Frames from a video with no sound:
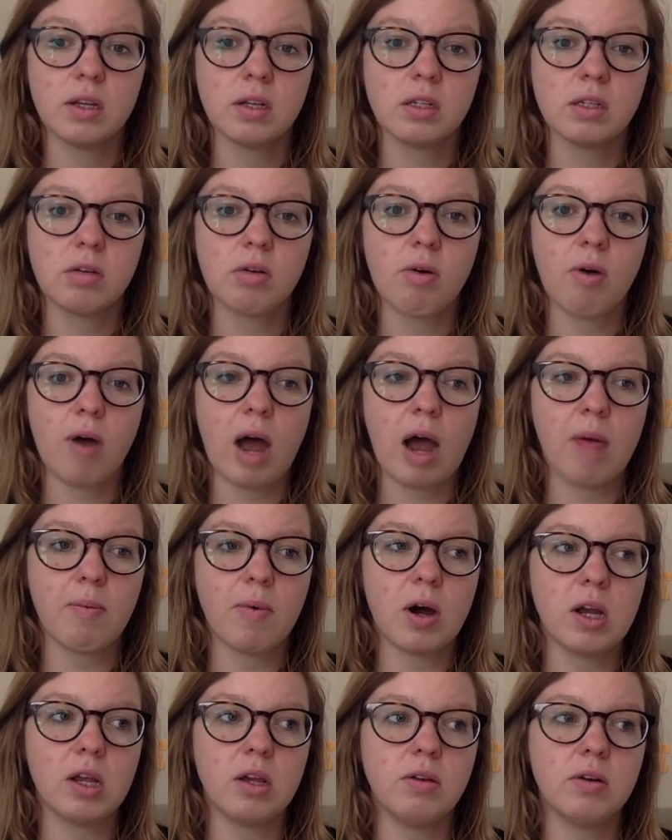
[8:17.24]
So I
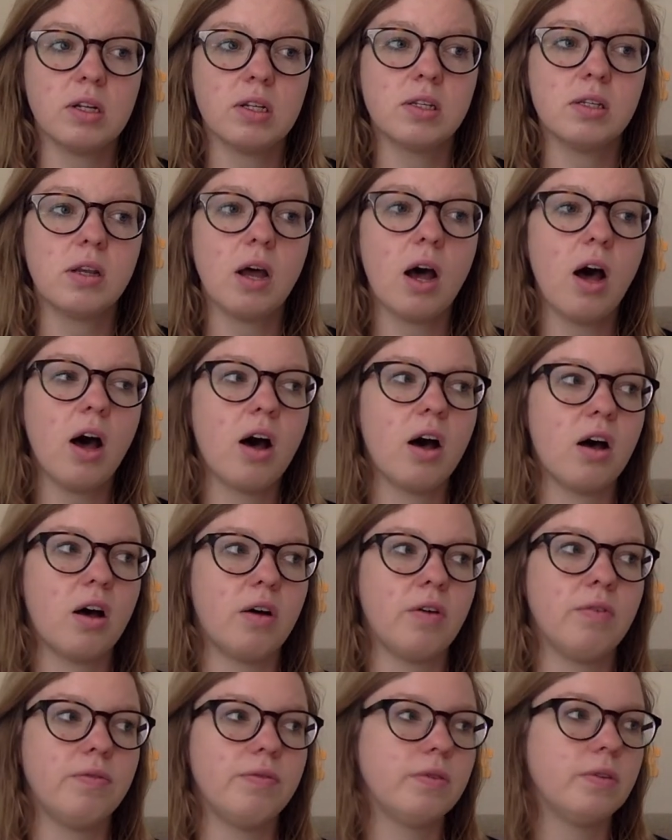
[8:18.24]
want you to
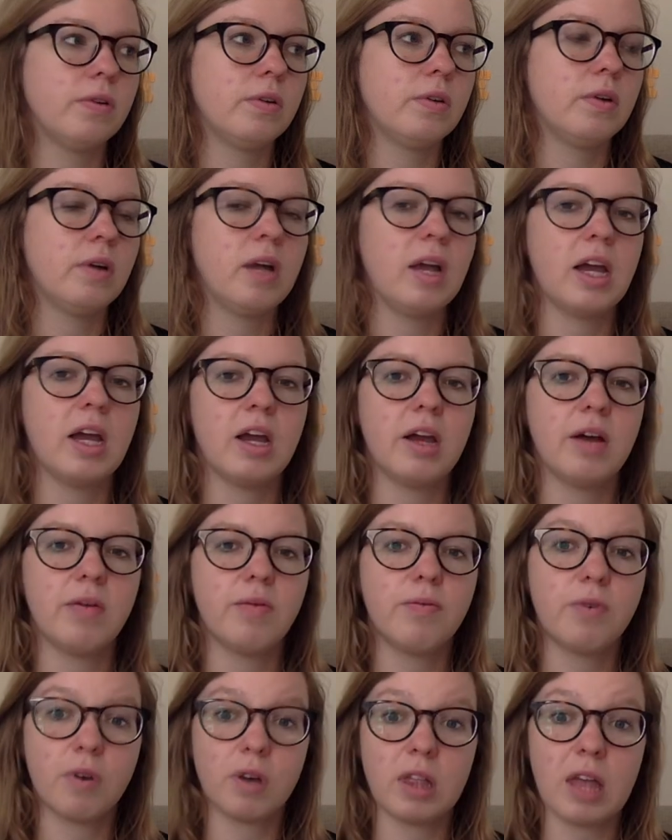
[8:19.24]
solve
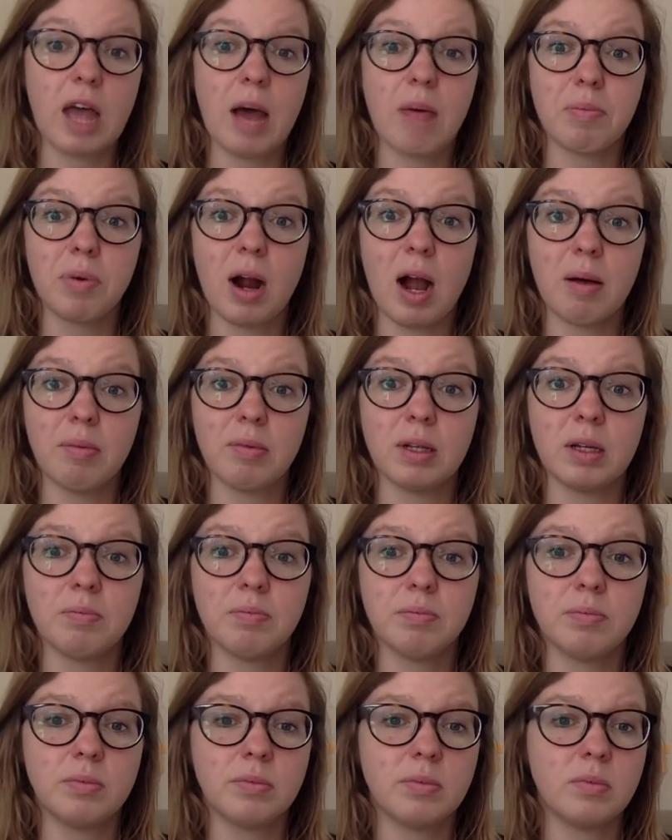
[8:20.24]
for that
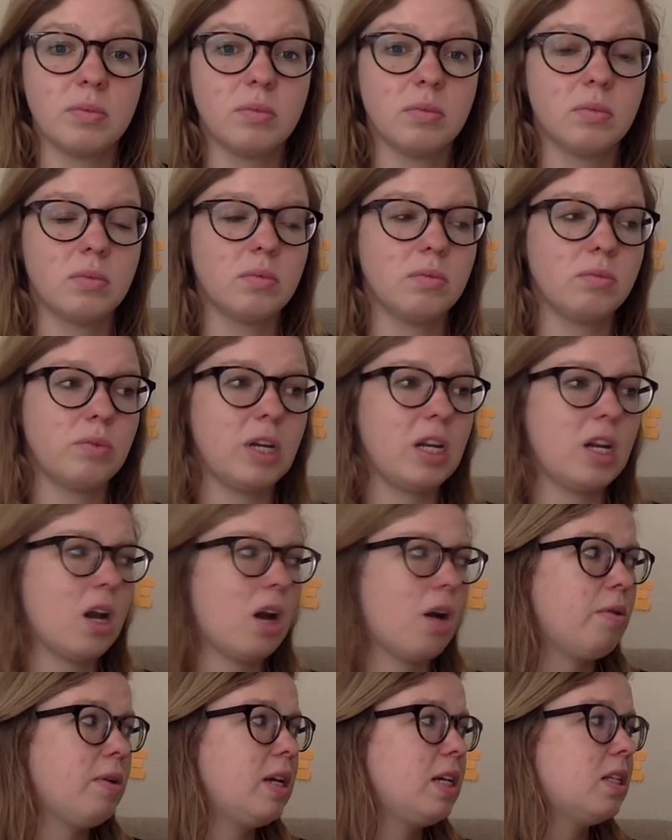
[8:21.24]
problem. We
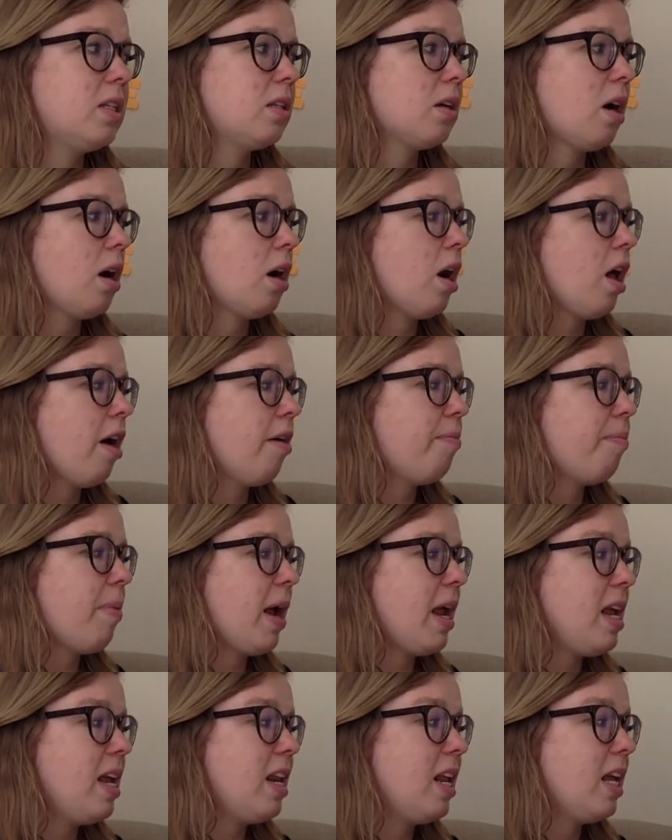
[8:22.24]
know he started off by
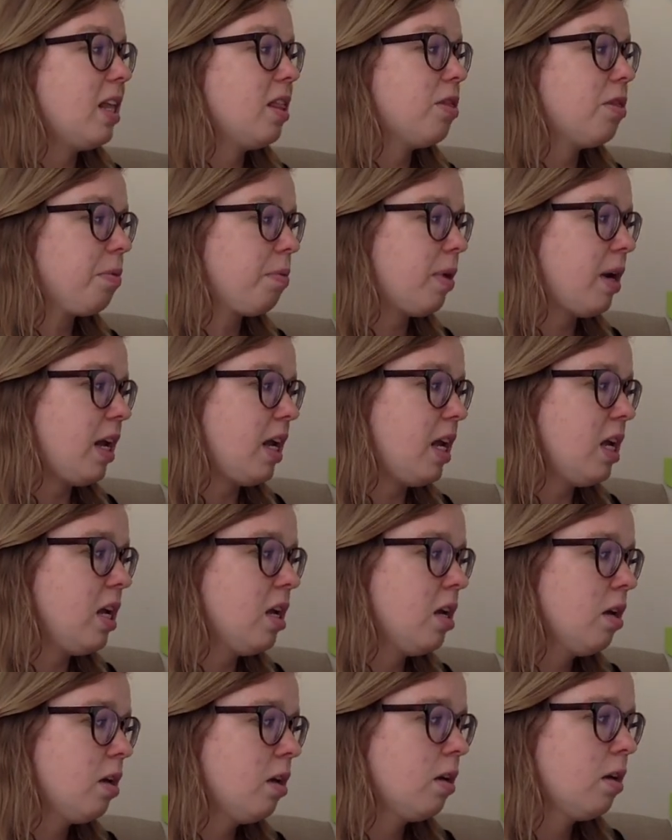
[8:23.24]
eating 3,
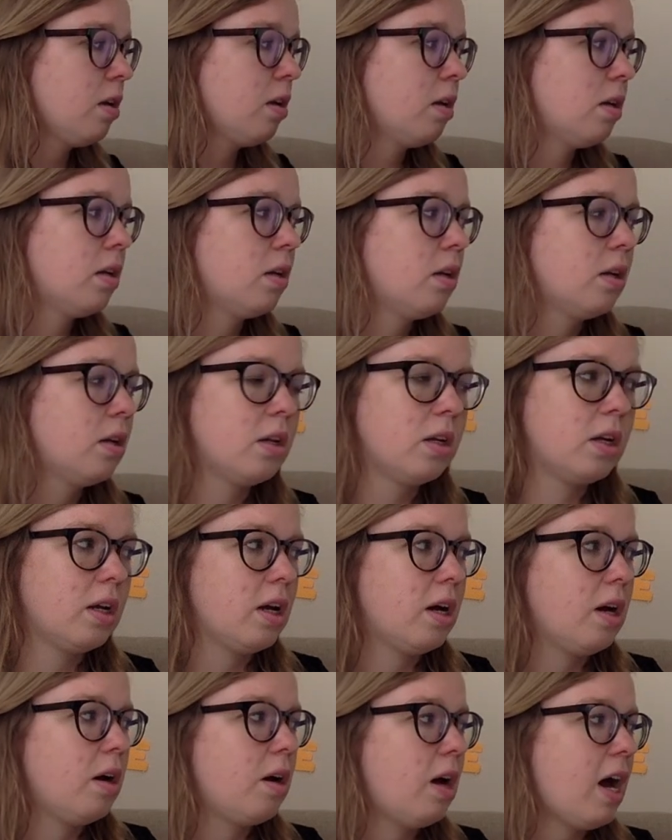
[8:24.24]

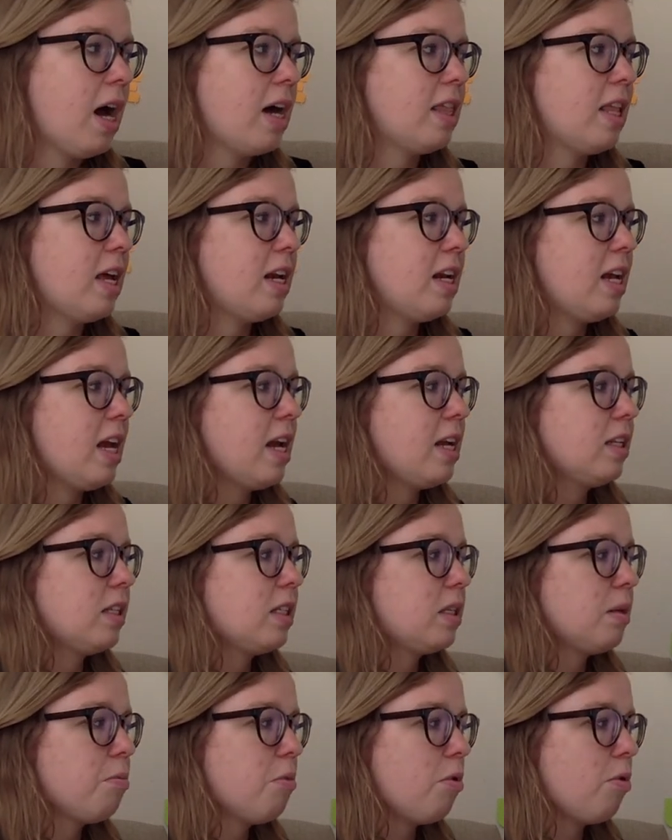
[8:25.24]
and then he ate
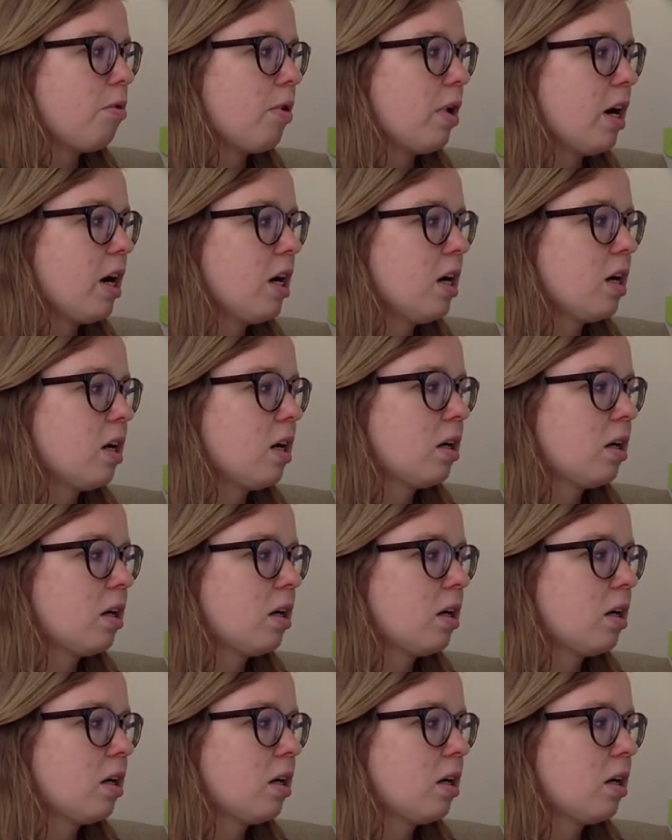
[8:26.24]
some more.